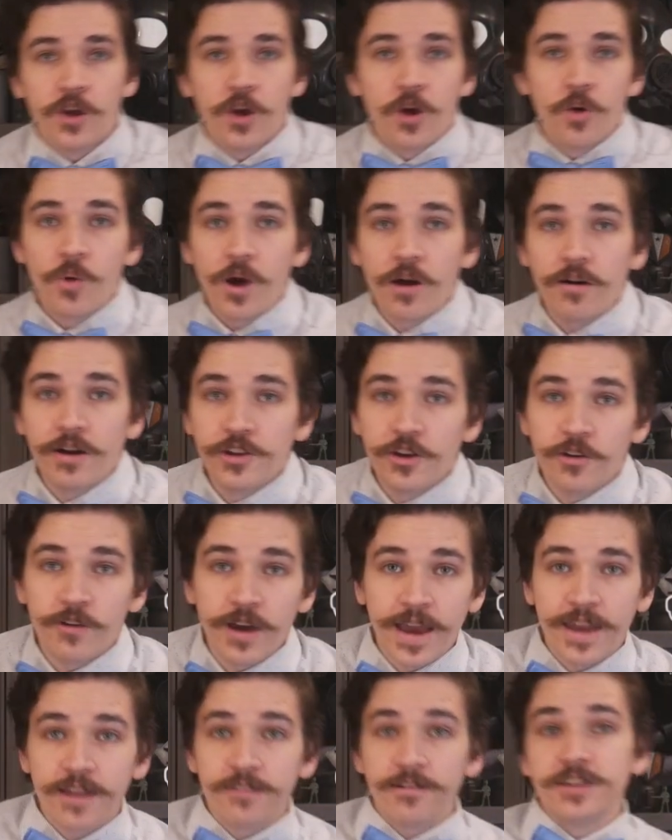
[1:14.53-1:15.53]
While I know
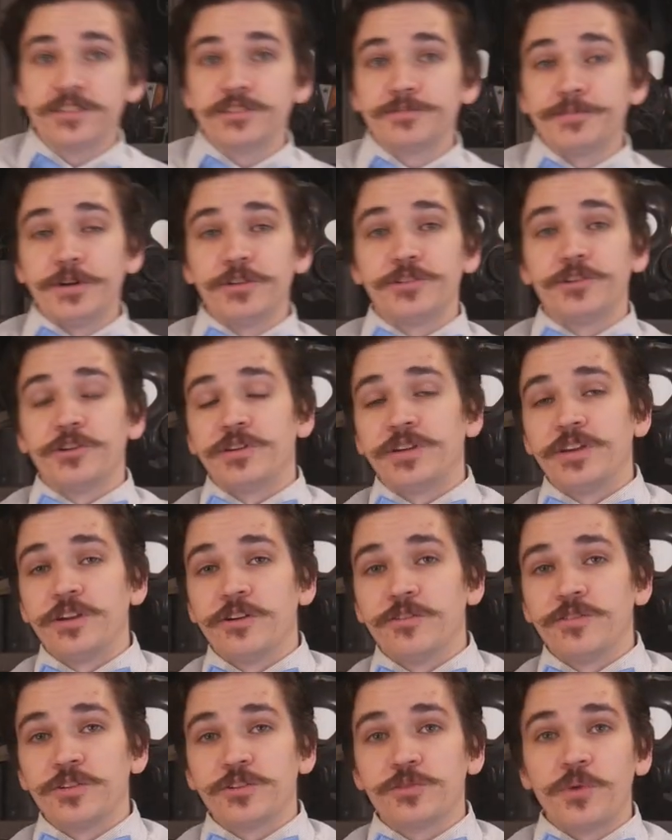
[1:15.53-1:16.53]
analyzing military gear
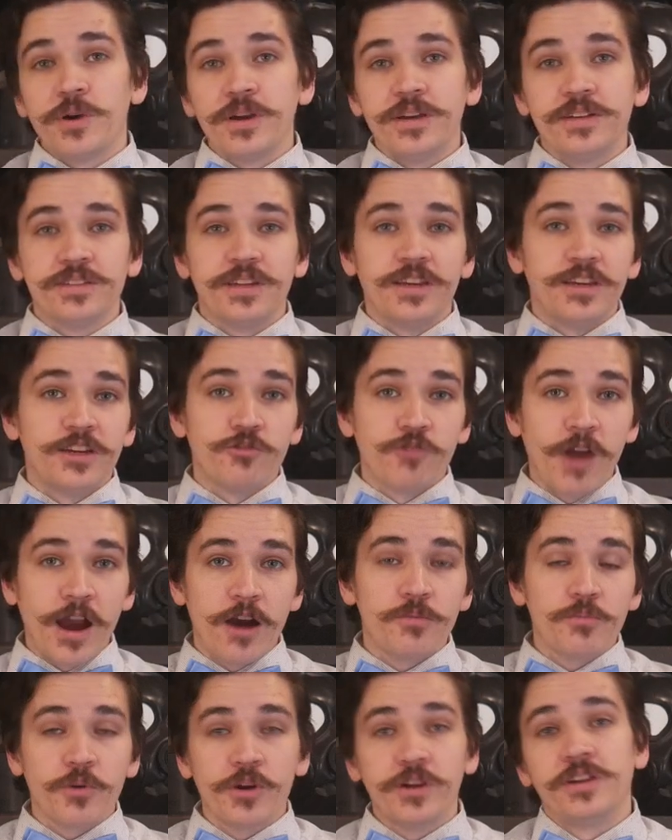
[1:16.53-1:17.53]
in this way isn't a
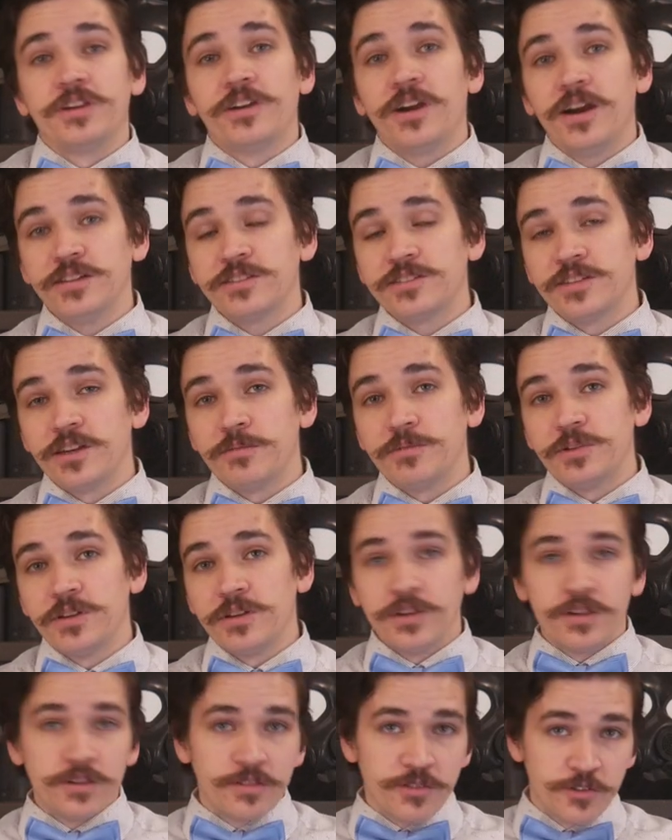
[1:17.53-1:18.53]
groundbreaking concept,
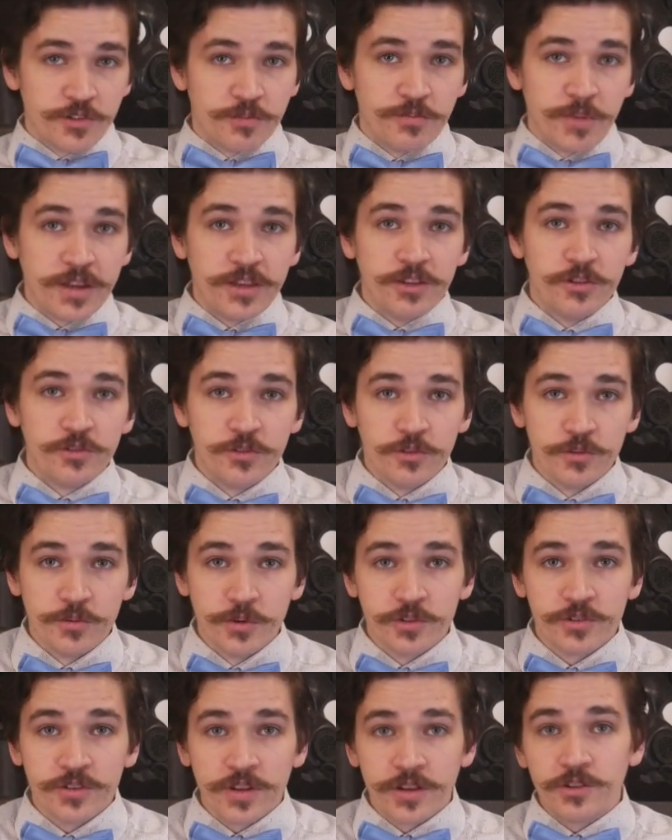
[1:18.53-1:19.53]
there's many
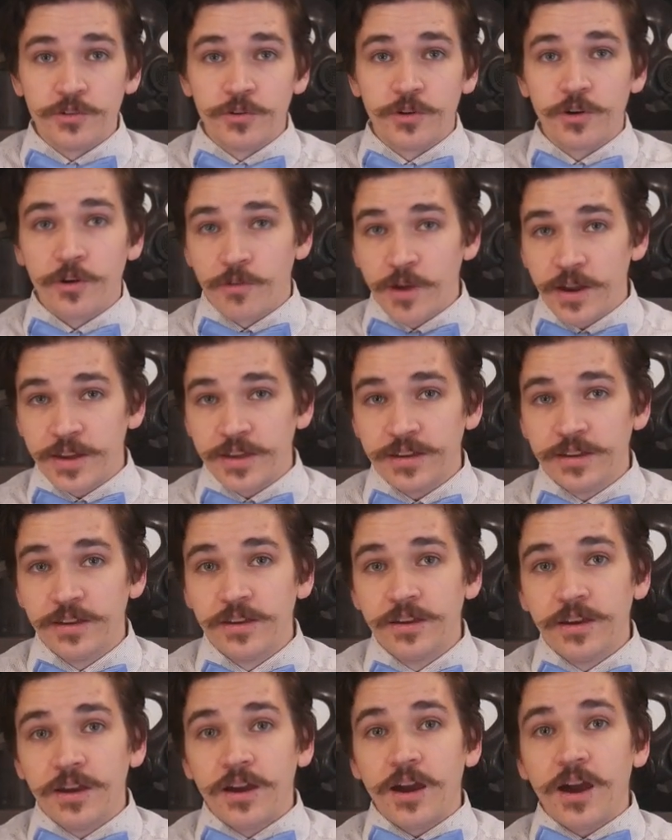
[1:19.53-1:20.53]
YouTubers that do it already,
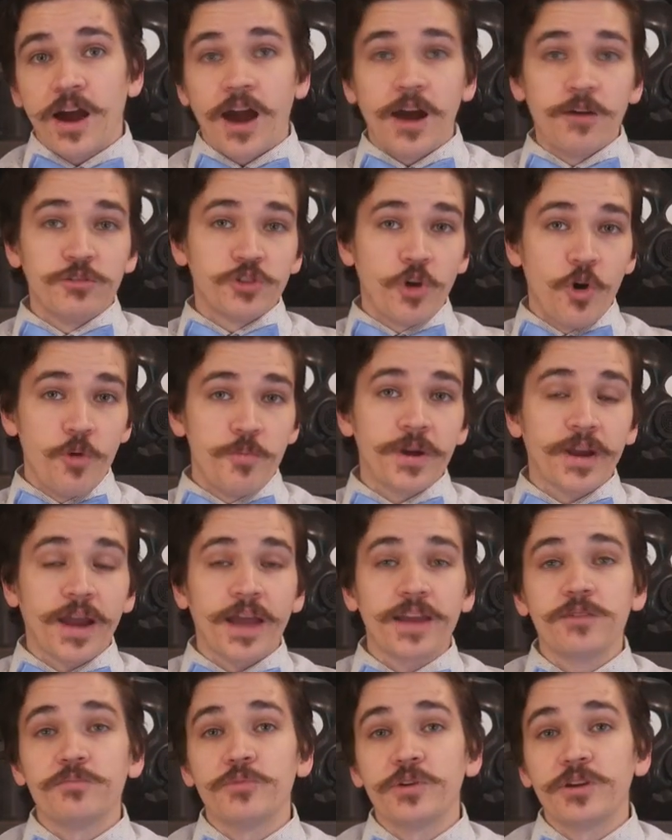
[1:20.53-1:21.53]
I was hoping I
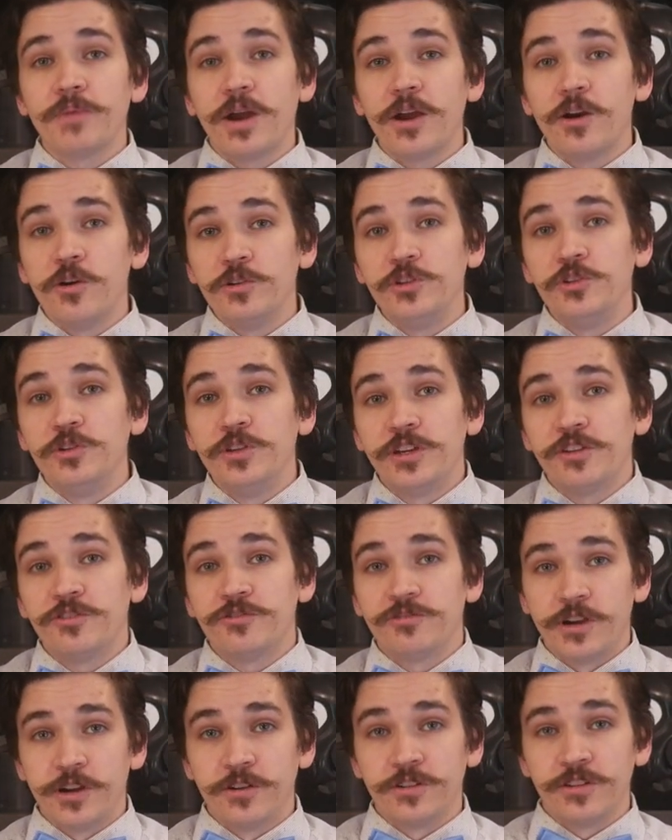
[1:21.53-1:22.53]
could bring my own unique
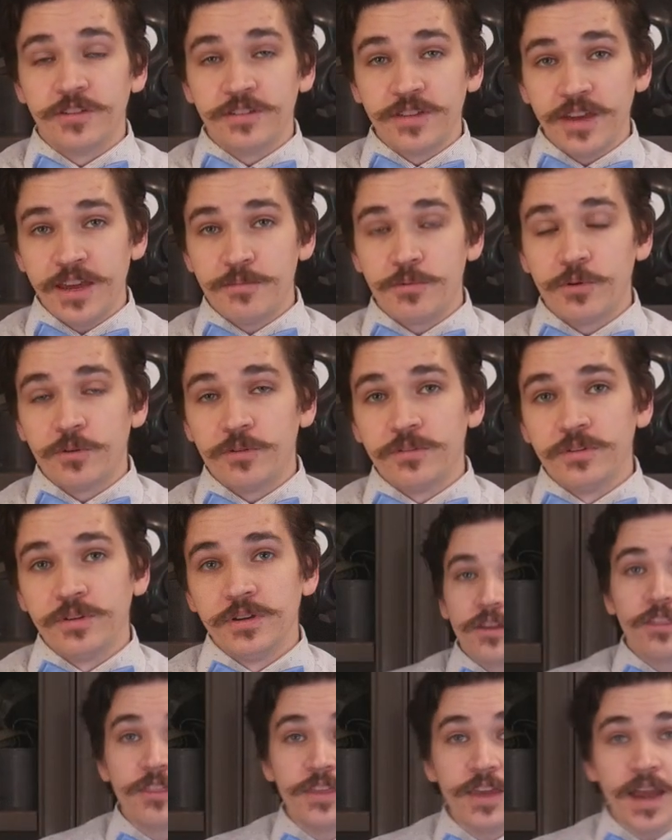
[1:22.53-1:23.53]
flair to the table.
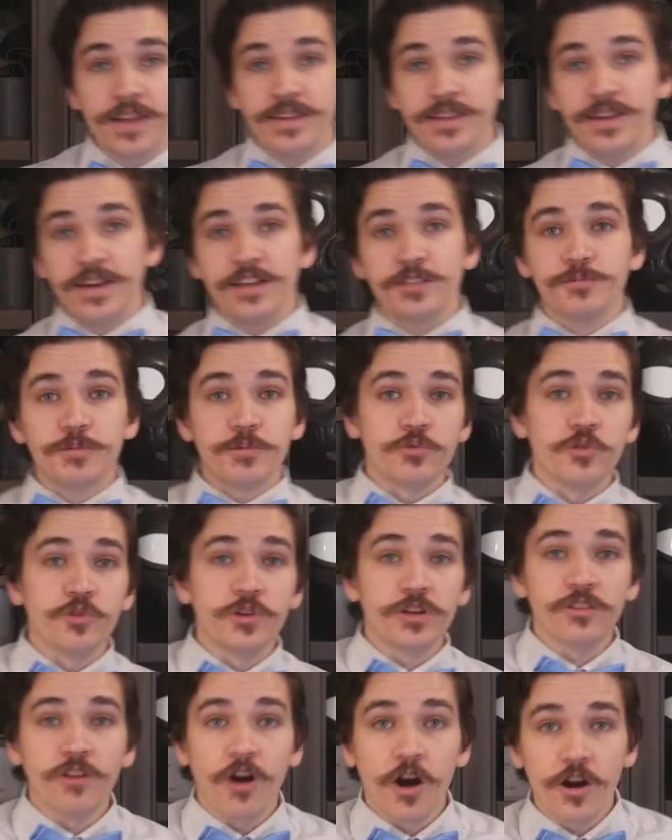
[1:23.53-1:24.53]
The idea has been
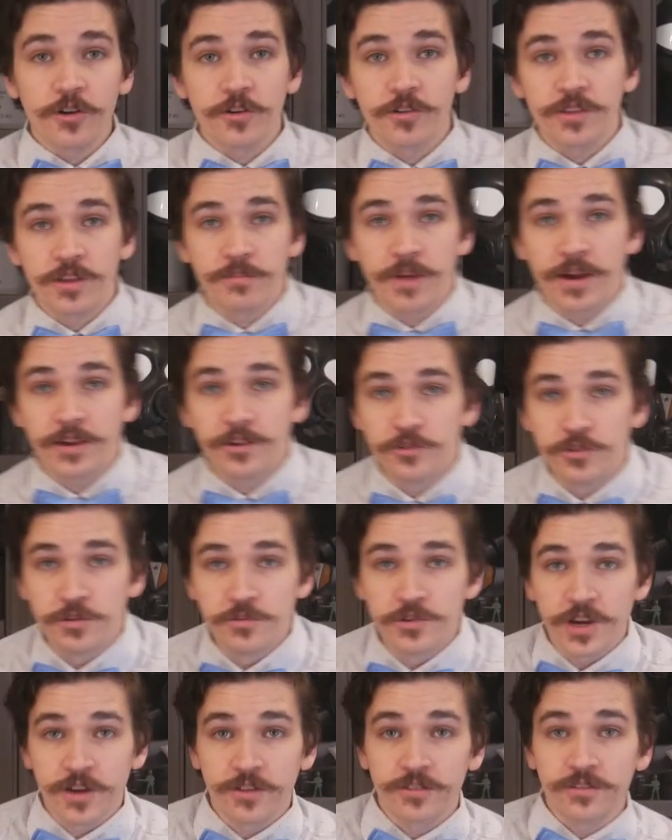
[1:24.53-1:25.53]
brewing longer than my YouTube
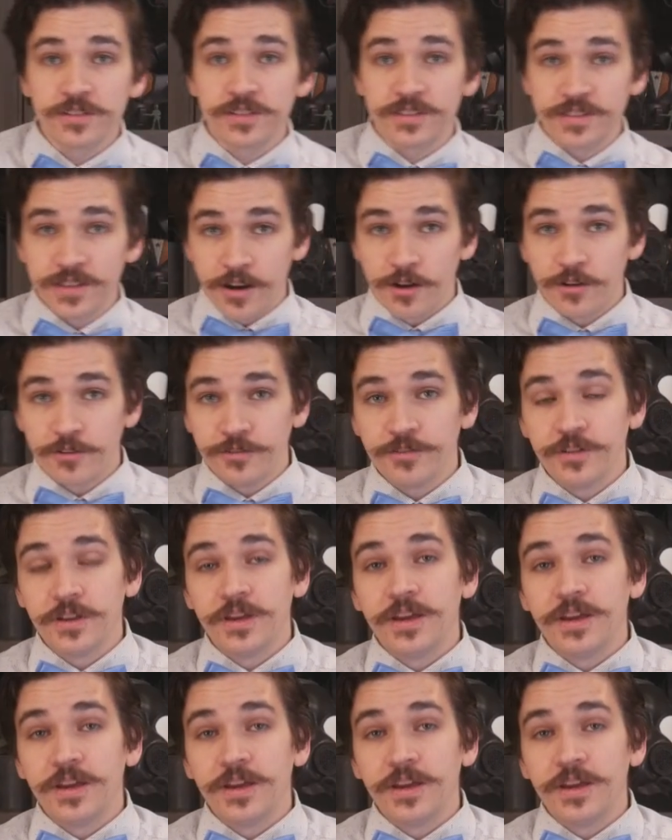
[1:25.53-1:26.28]
channel itself,